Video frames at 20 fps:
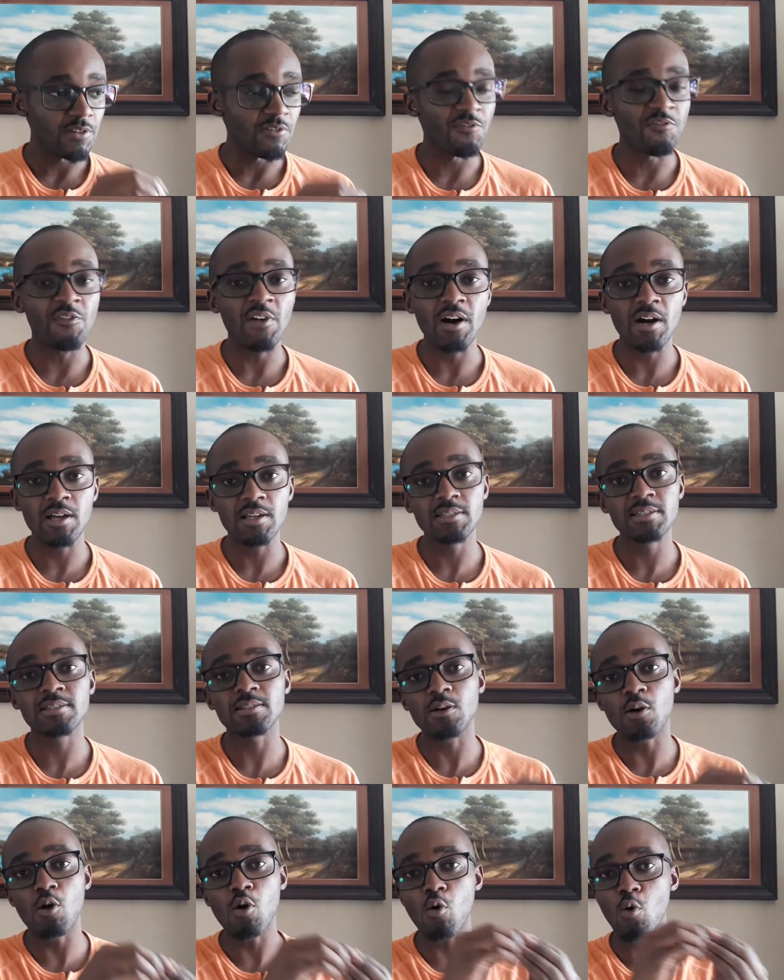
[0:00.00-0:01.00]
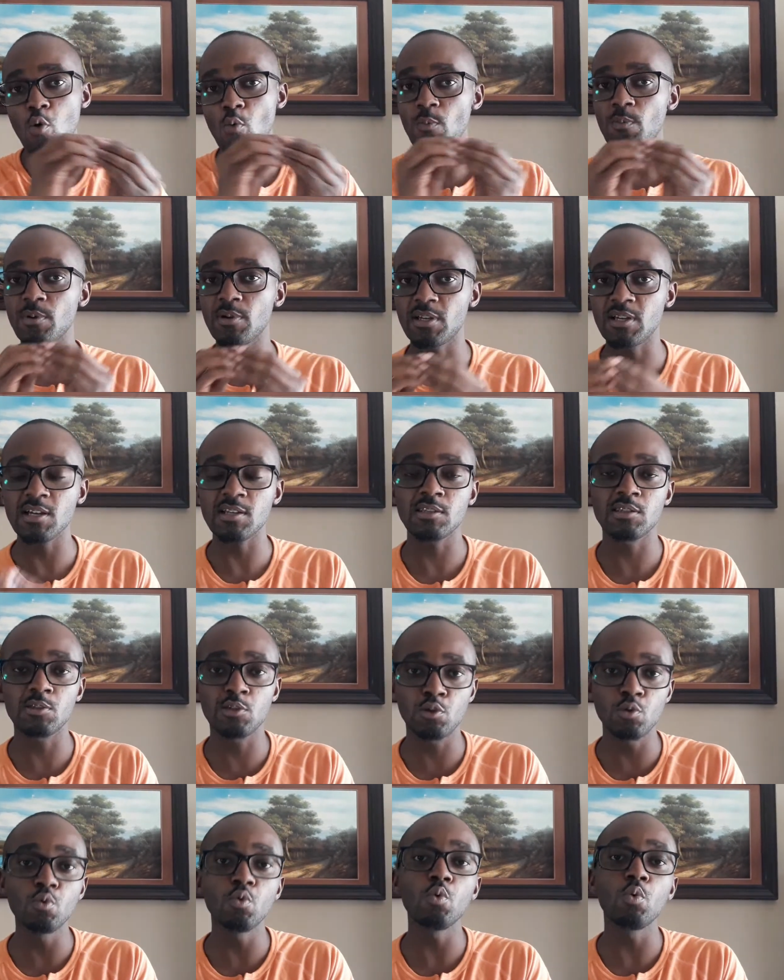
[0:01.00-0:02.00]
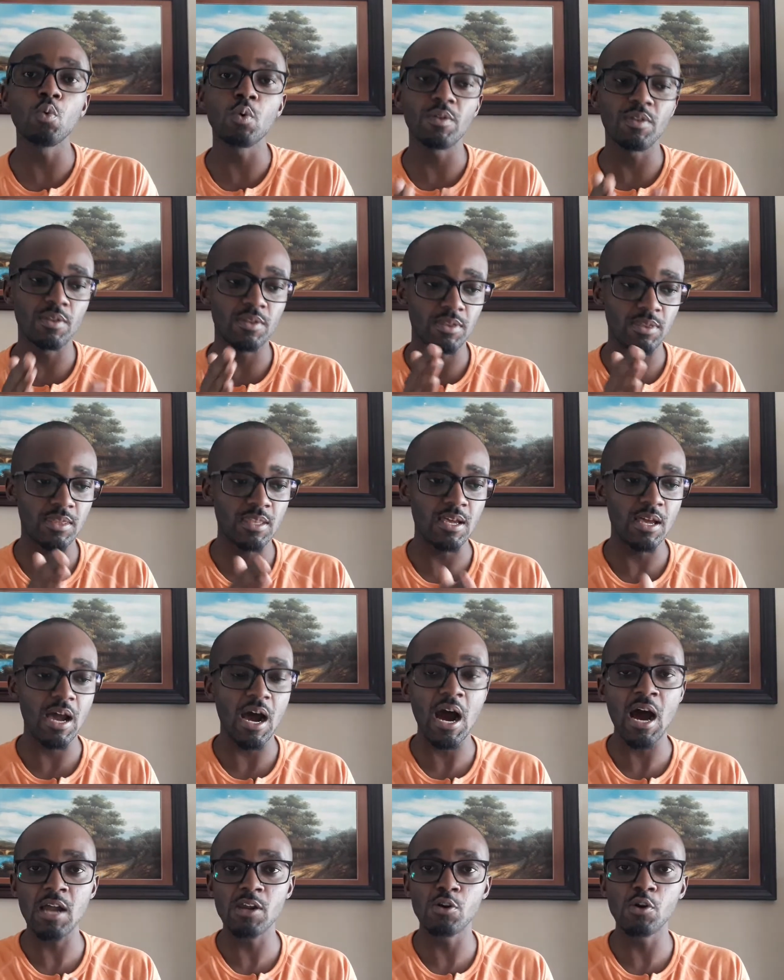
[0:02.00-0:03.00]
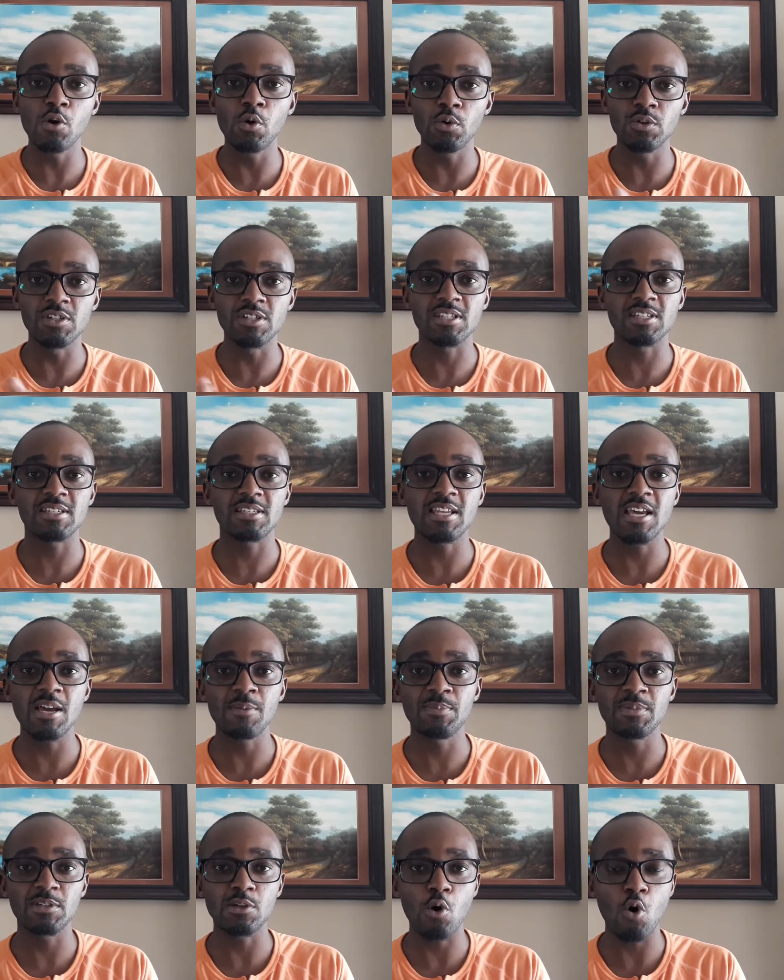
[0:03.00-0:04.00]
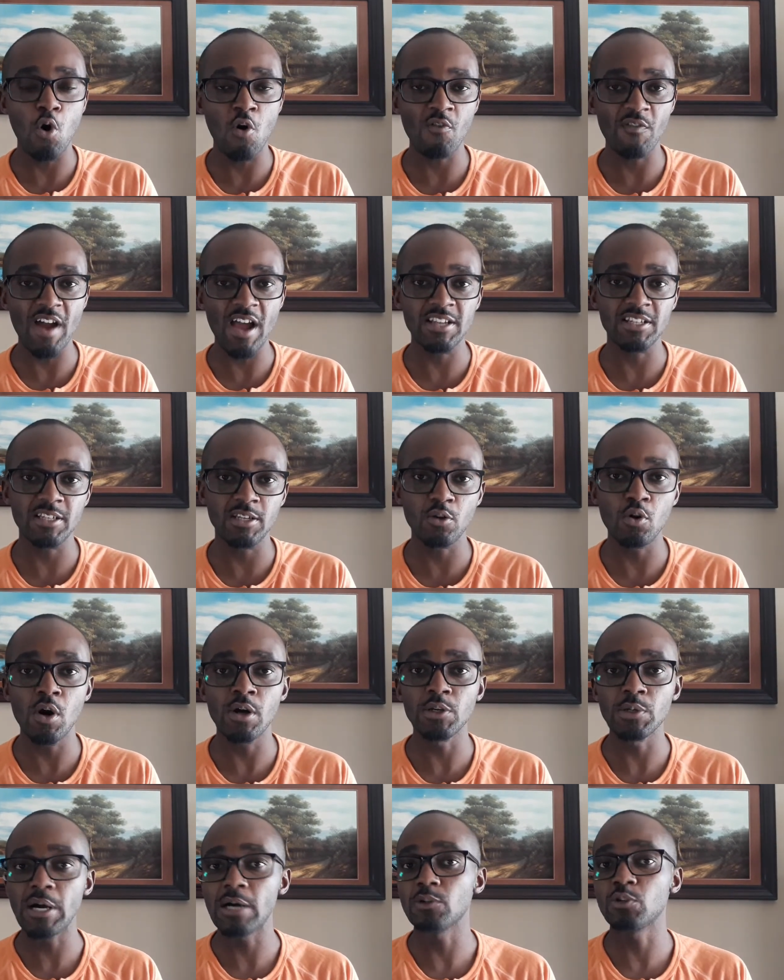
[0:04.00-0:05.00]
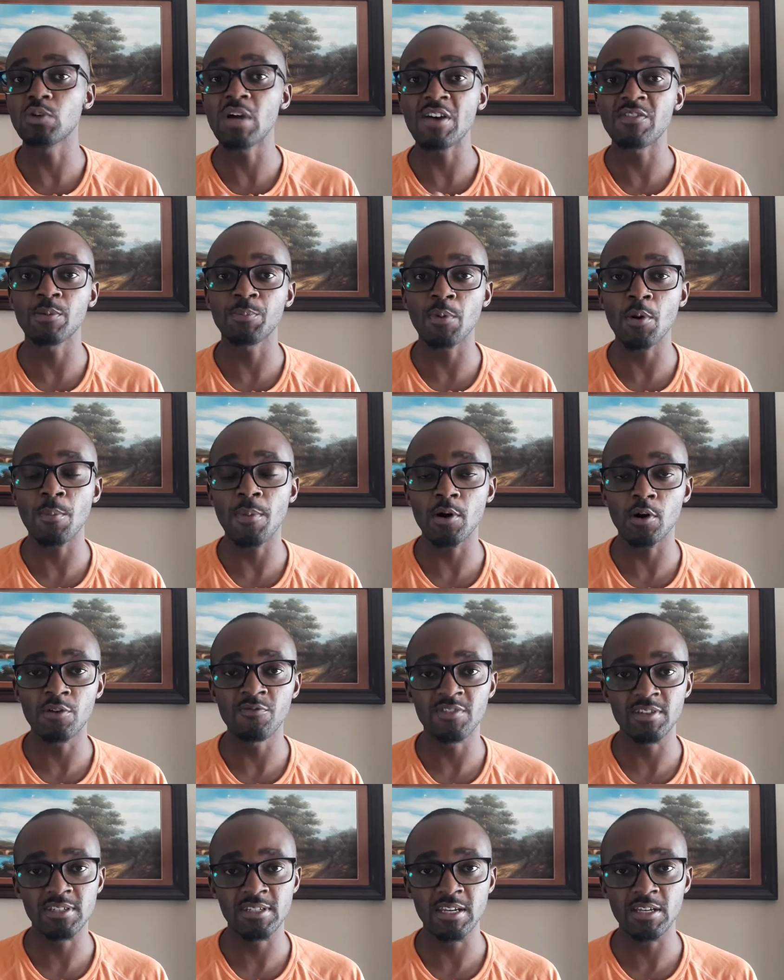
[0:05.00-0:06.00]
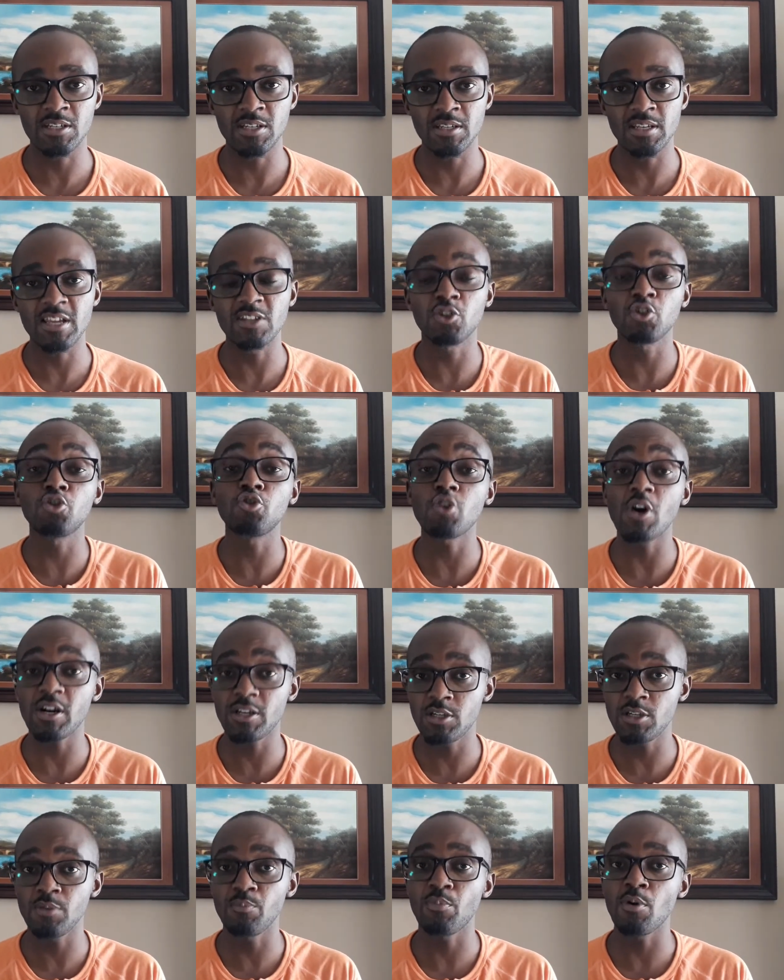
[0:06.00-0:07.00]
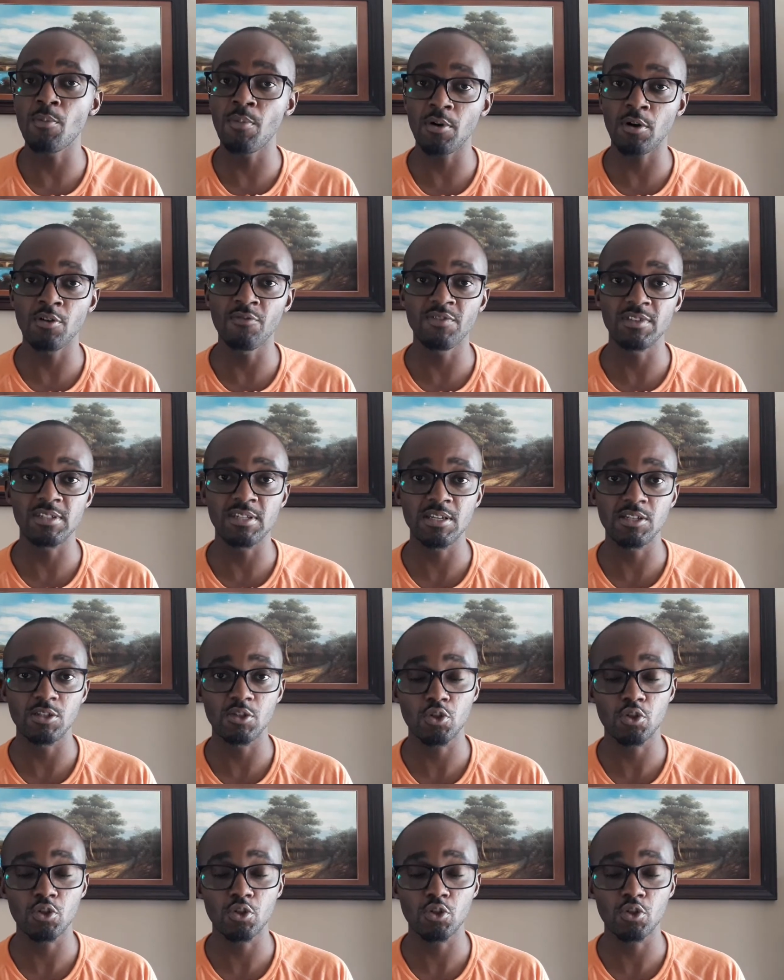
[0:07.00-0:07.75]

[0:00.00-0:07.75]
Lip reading: fuzz, or cut through the unknown steps of actually going out to have a proper conversation, a structured proper conversation.